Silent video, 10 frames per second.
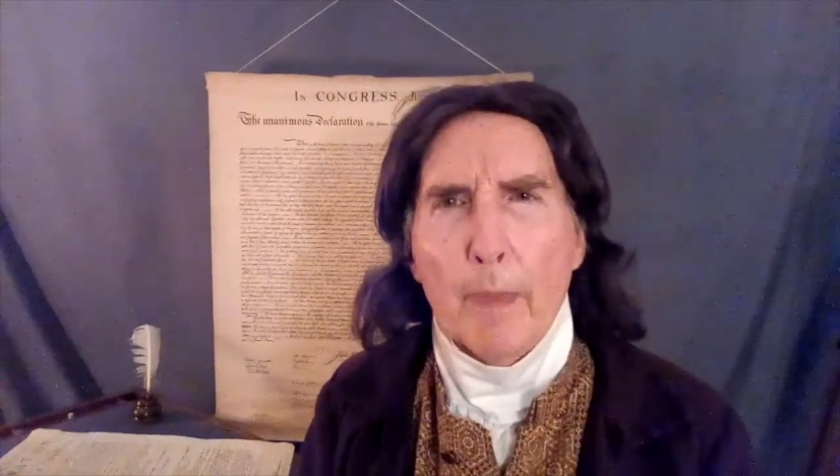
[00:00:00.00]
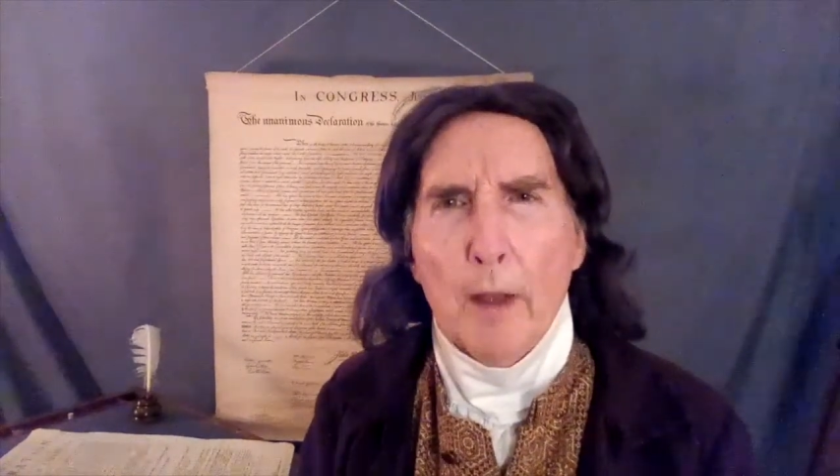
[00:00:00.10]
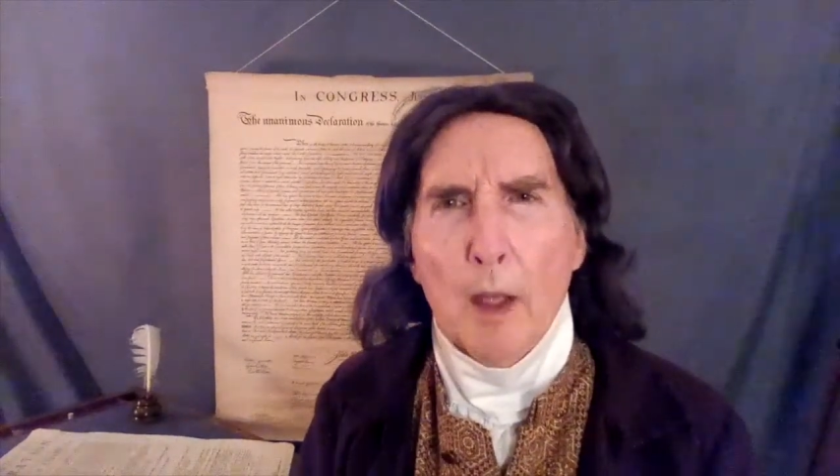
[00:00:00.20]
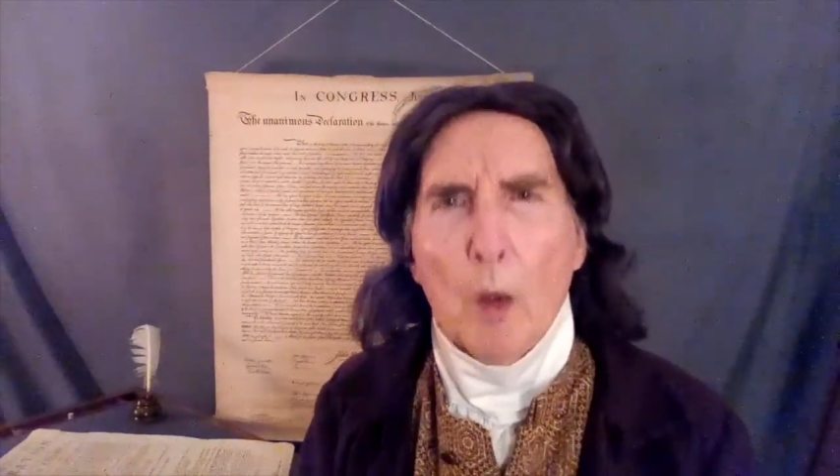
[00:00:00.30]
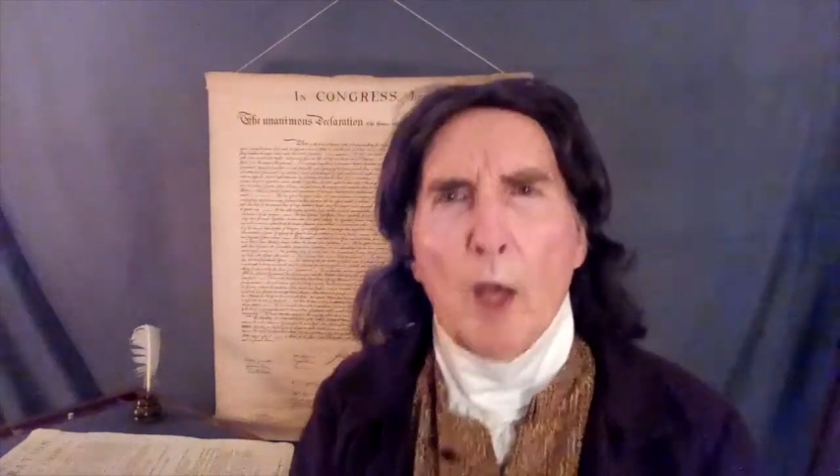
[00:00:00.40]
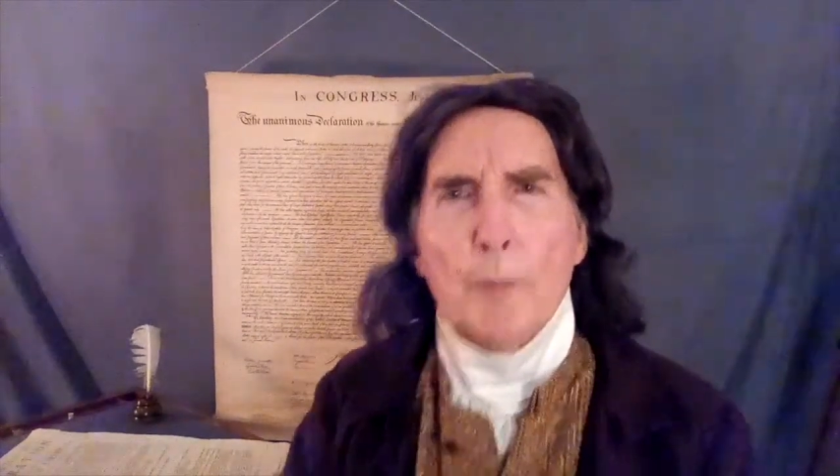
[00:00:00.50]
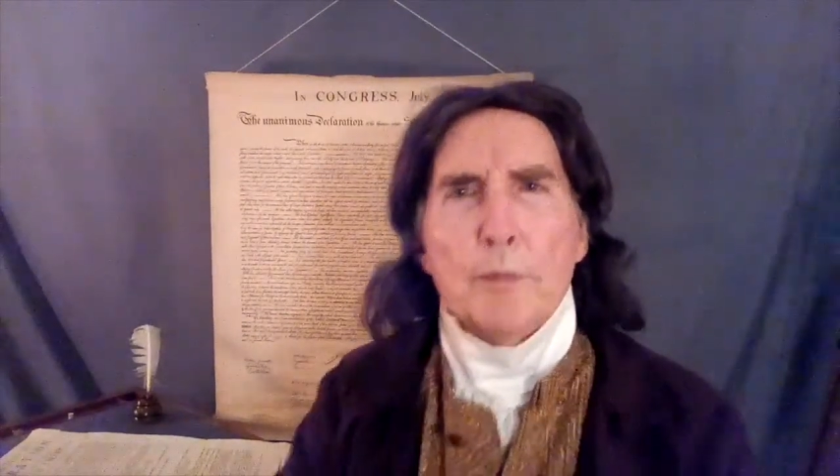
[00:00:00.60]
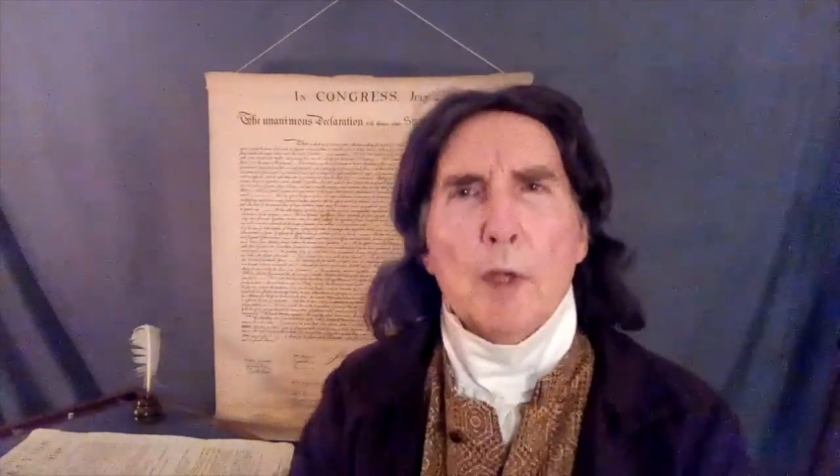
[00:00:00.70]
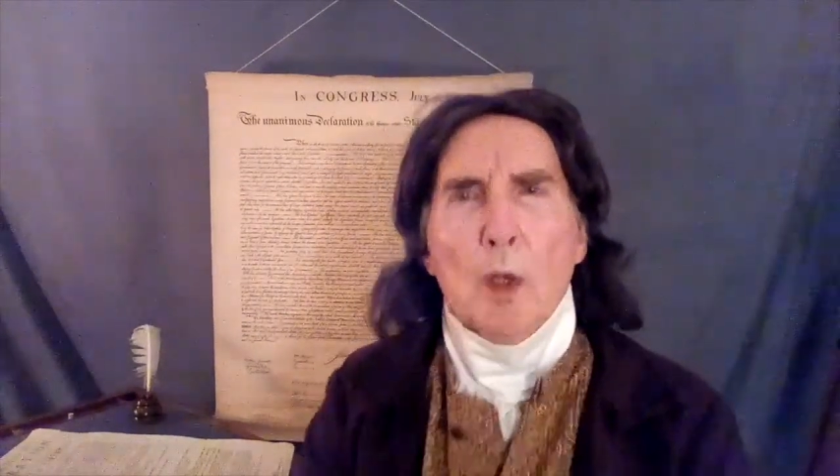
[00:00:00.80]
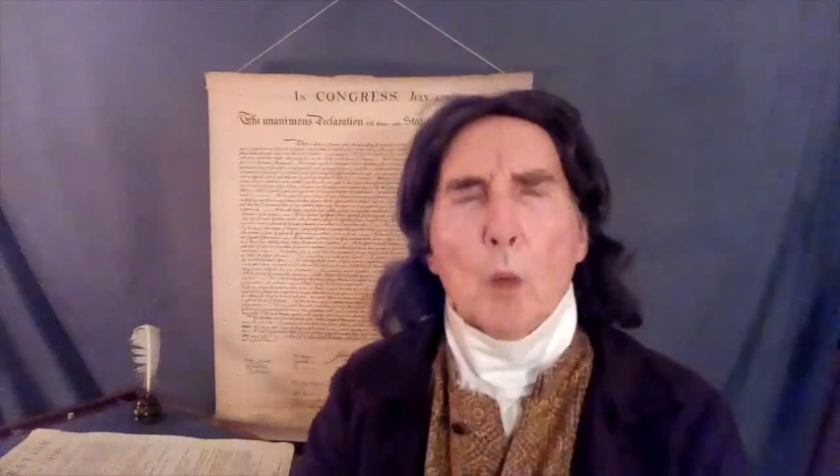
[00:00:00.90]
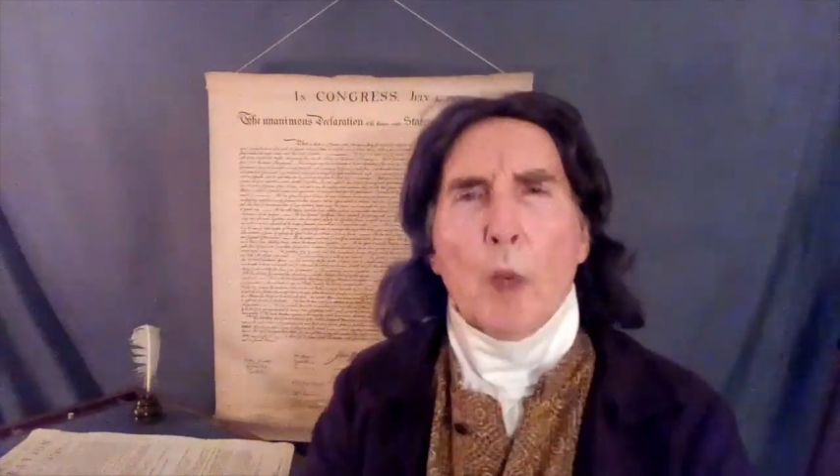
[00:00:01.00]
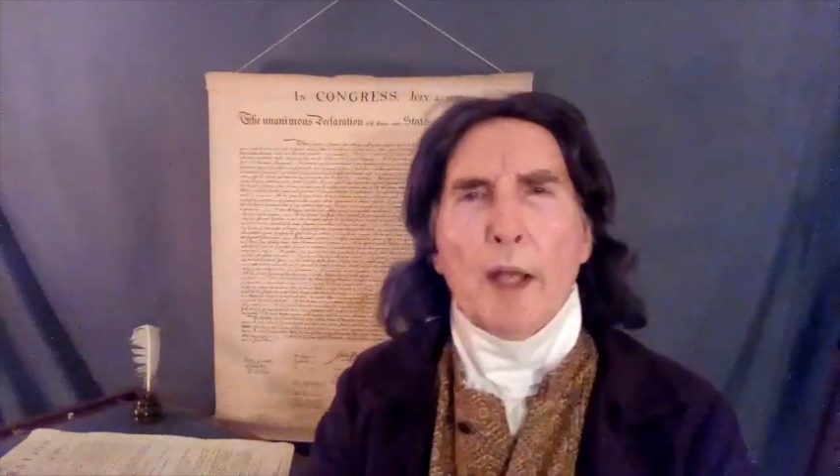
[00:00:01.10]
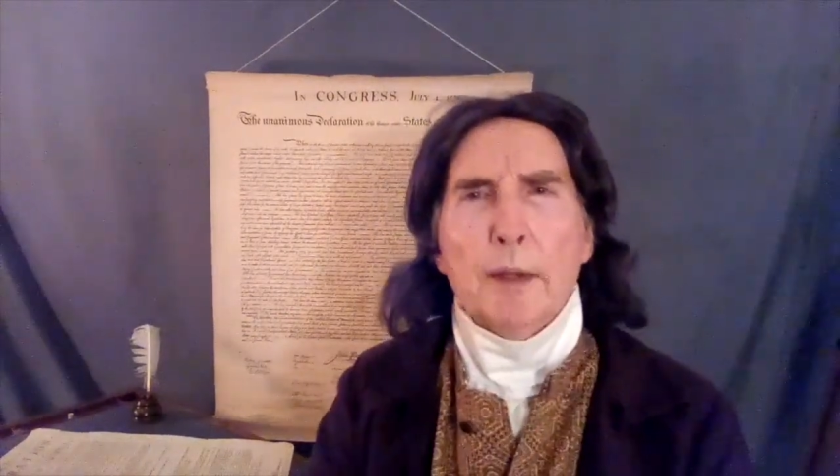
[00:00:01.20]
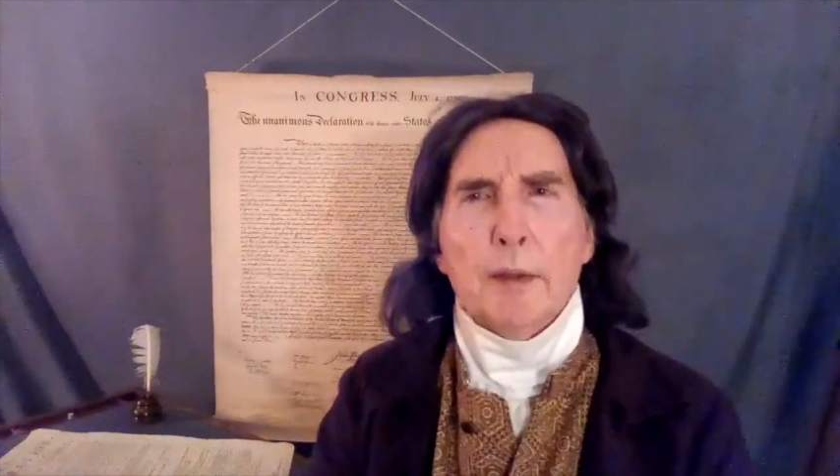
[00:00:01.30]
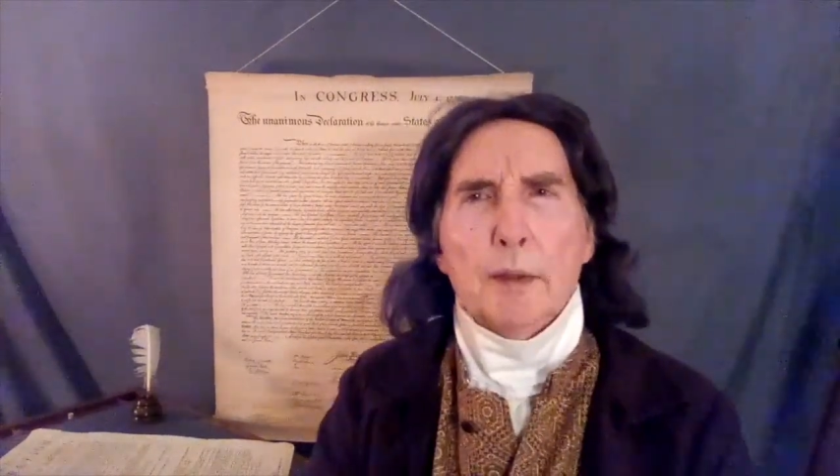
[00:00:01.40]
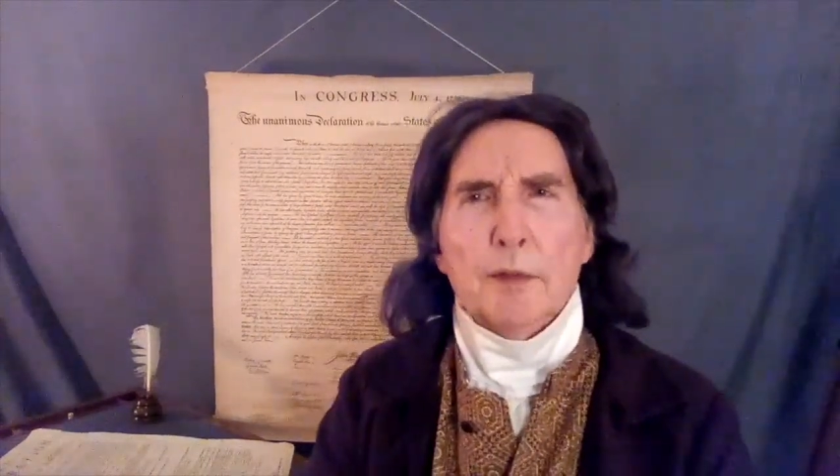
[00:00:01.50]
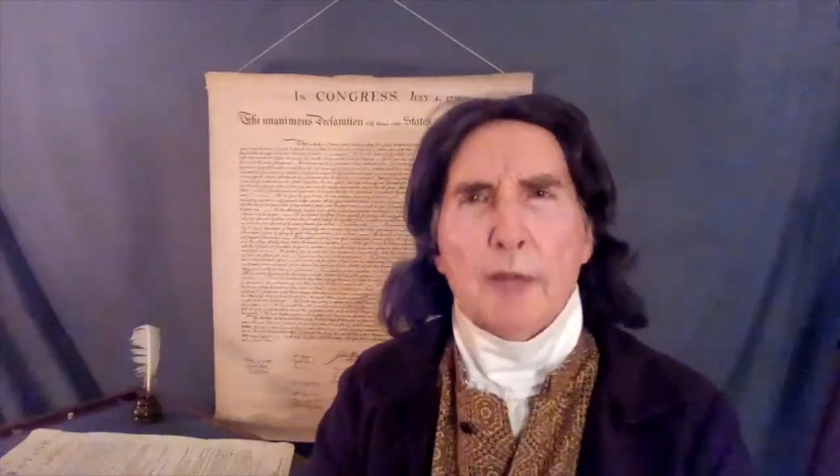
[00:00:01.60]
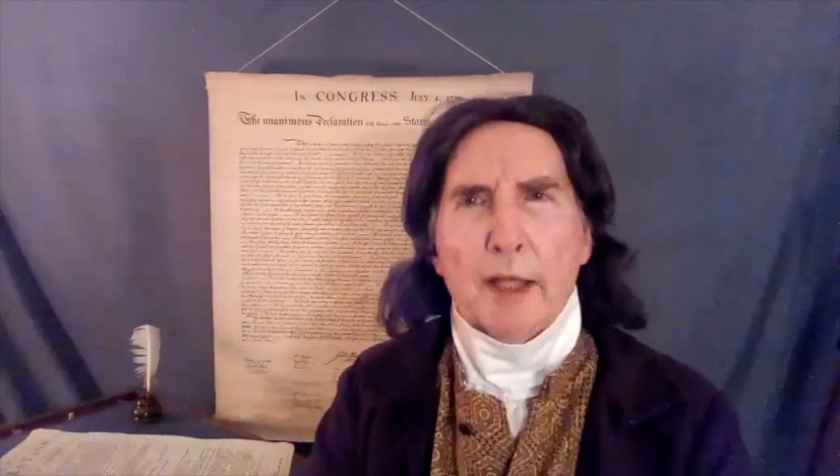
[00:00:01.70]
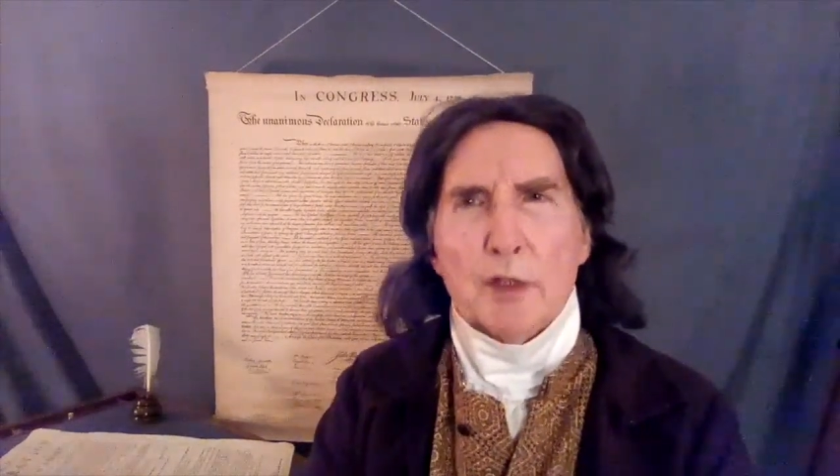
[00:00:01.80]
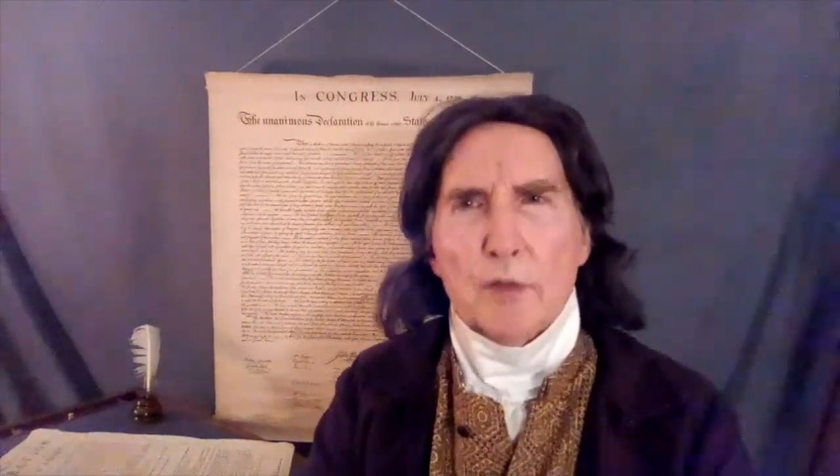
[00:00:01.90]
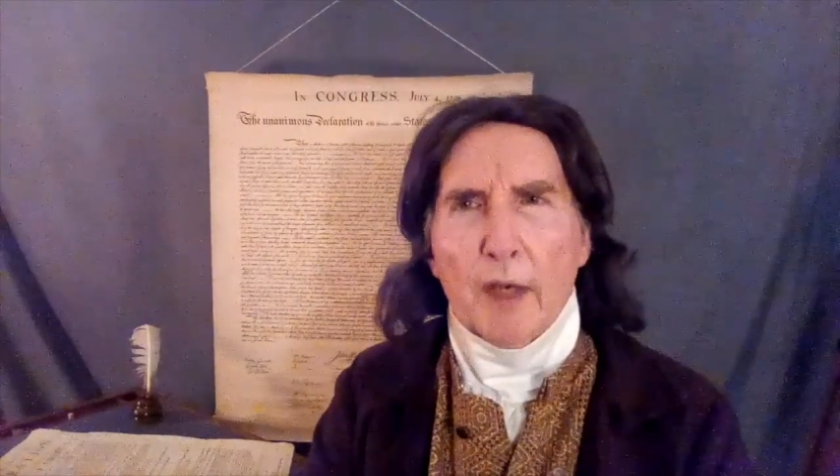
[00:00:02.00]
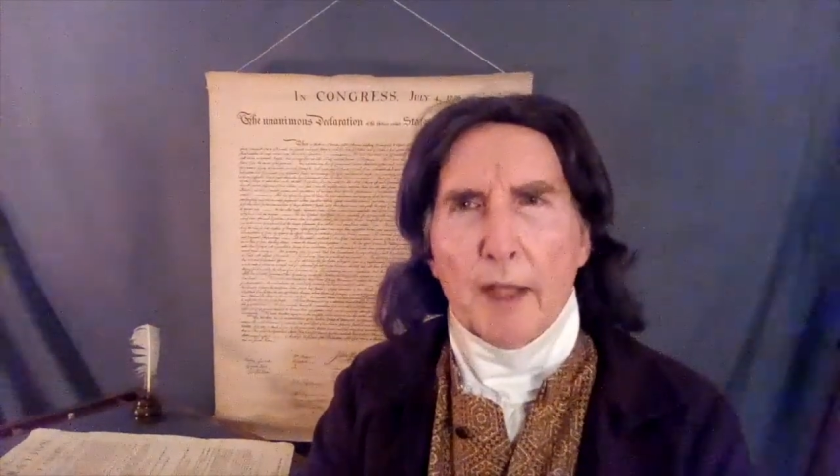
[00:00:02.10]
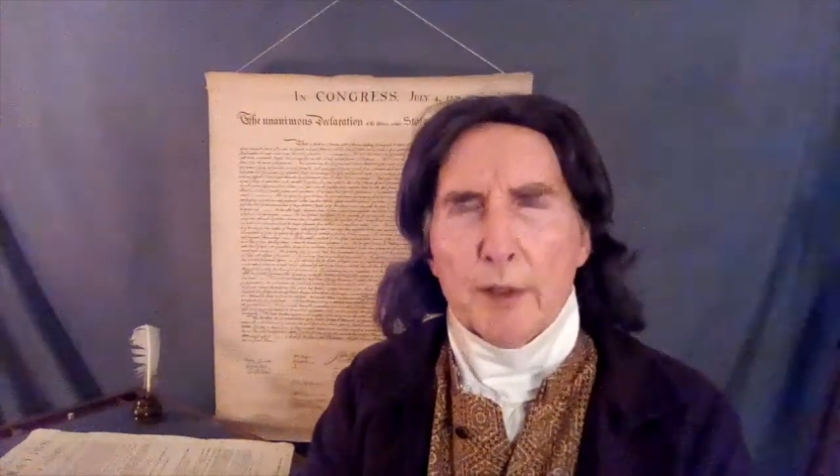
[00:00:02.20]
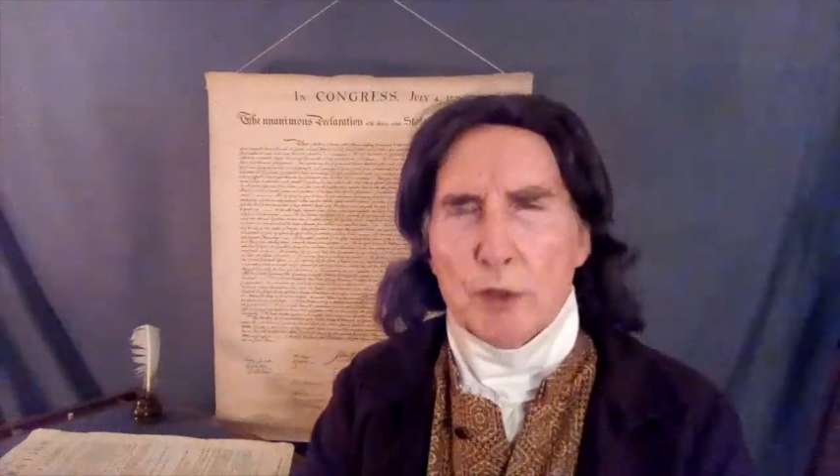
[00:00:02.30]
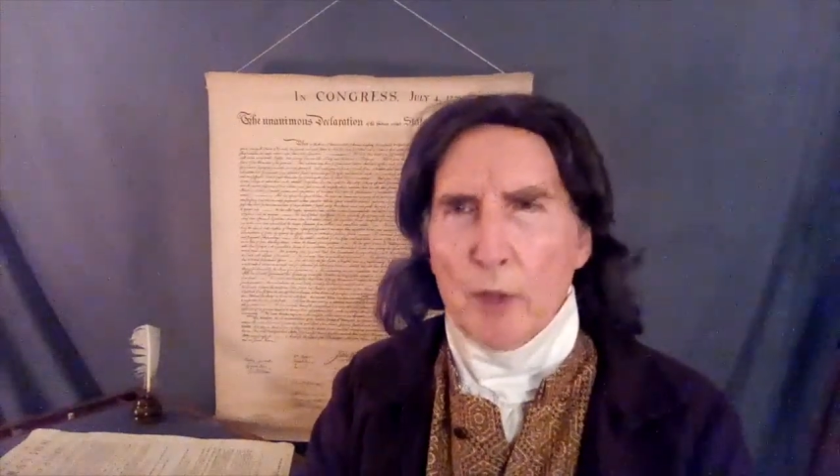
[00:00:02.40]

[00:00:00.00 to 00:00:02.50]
Well, when you're satisfied that